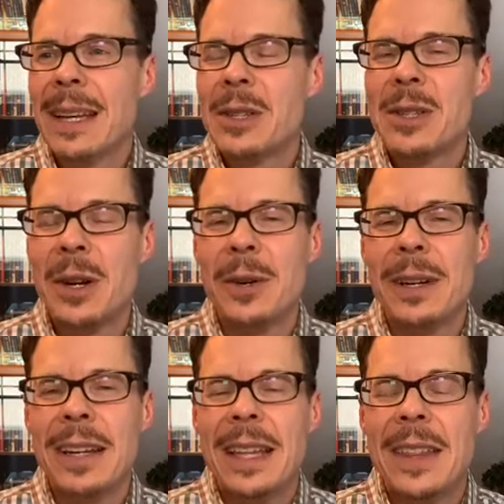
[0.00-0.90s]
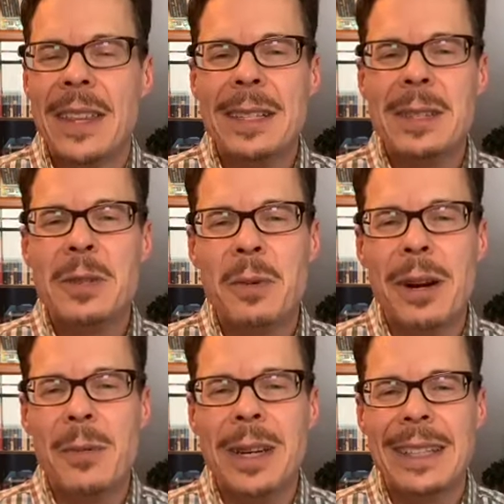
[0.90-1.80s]
So this is
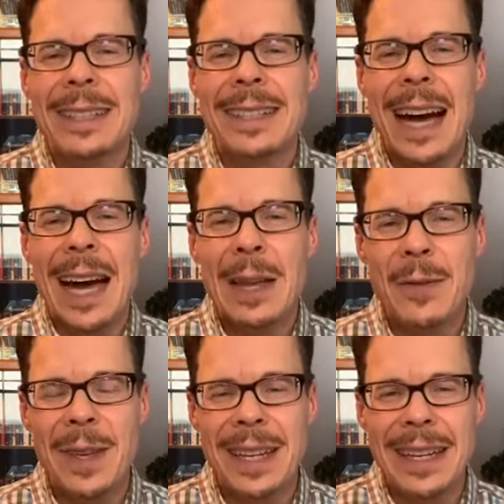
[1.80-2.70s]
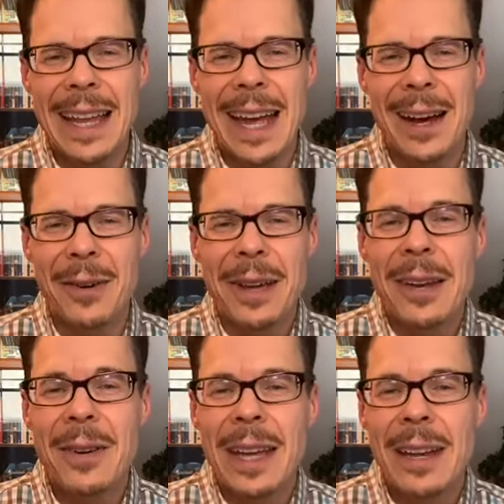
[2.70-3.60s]
where we dive in now,
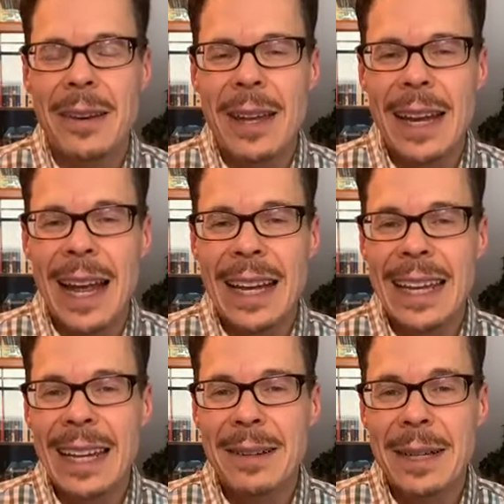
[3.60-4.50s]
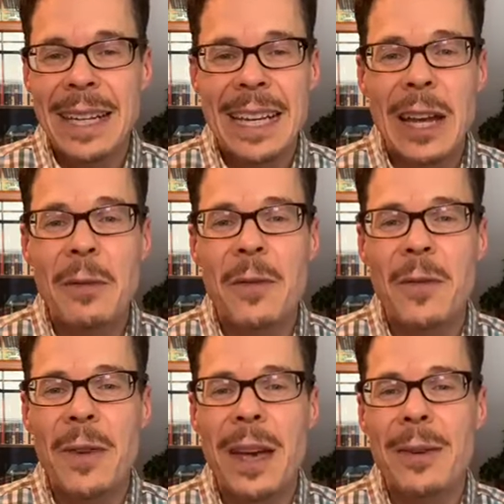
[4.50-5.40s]
and I'm gonna get
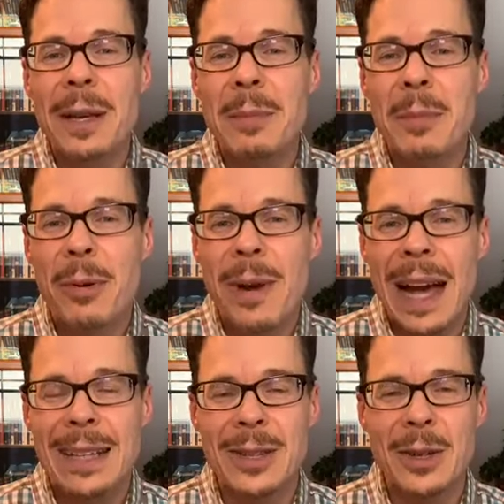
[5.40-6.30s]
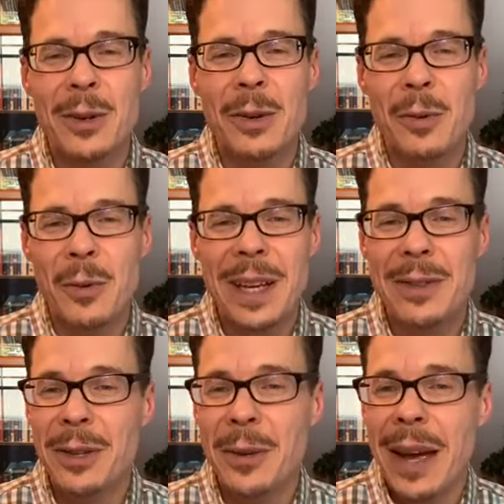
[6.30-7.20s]
very practical
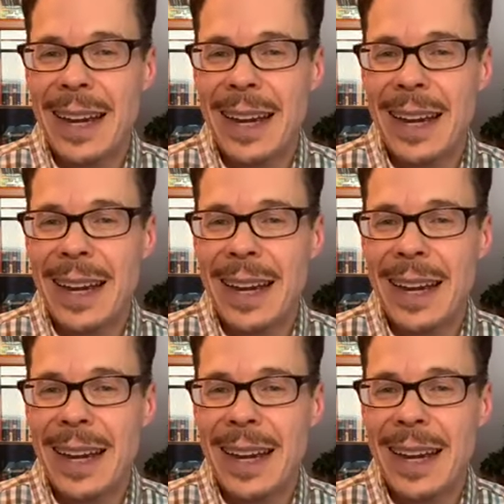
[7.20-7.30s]
with you.